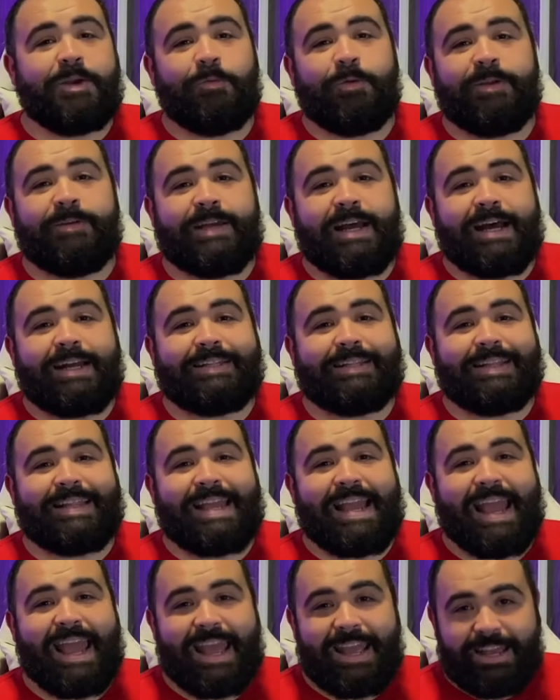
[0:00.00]
we got
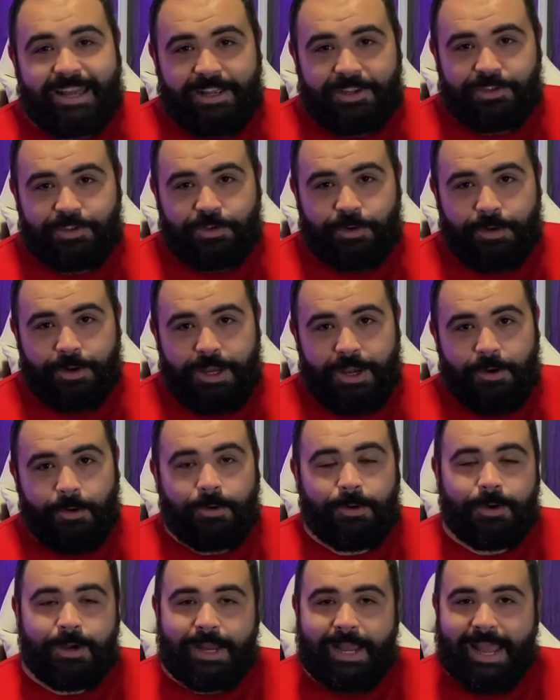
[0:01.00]
The Heike Story,
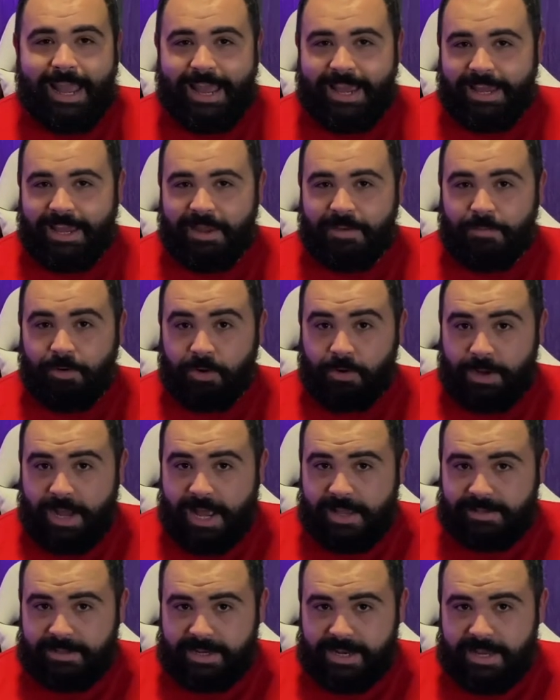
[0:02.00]
or Heike
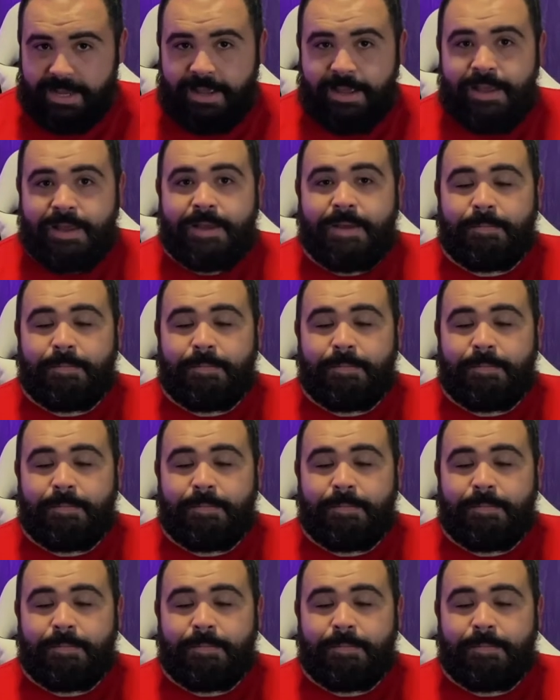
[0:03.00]
Monogatari,